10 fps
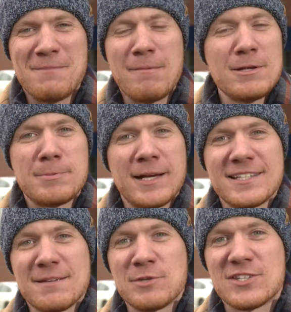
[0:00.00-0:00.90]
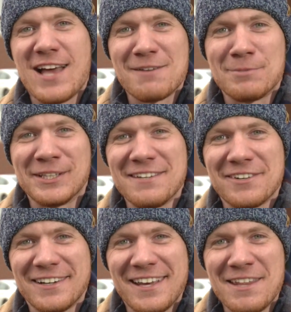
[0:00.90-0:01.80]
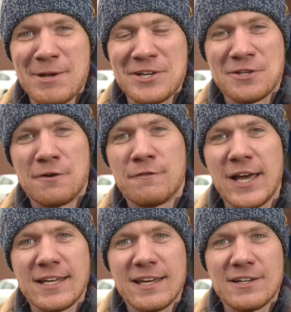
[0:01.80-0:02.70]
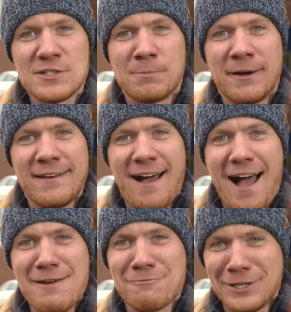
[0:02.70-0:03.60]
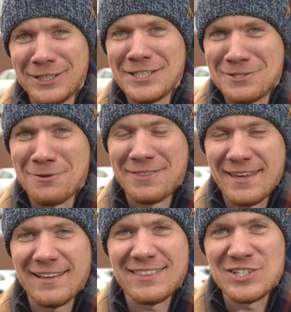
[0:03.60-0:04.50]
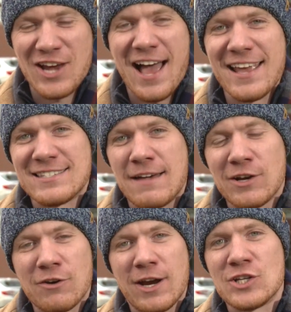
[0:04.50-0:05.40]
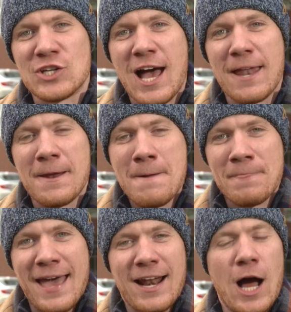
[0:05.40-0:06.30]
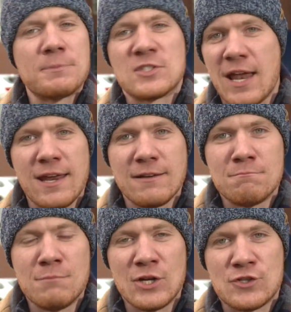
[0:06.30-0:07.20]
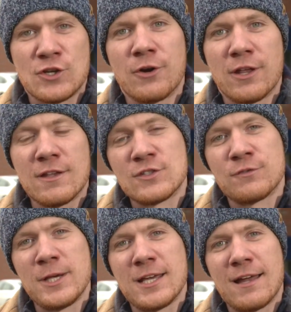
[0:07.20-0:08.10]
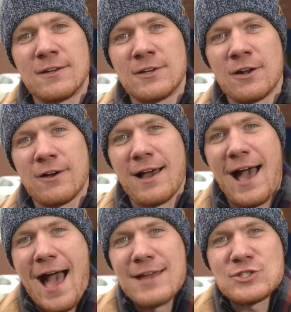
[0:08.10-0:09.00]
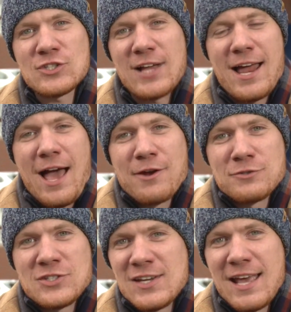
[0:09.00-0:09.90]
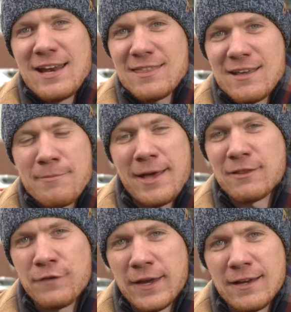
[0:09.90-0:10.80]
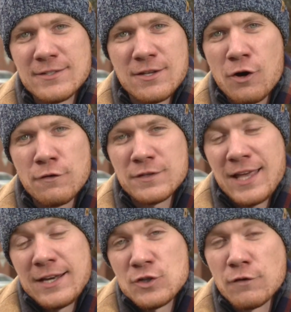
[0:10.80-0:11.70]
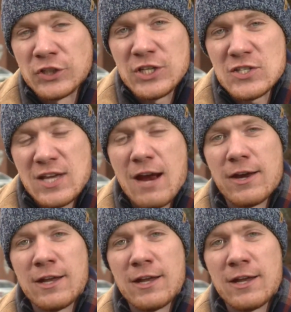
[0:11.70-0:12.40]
Maybe it's because I'm just not a believer in the Minnesota Vikings, but I really do think the Giants have a great shot at upsetting Minnesota this weekend. You know, I don't see anything about the Vikings that is overly scary.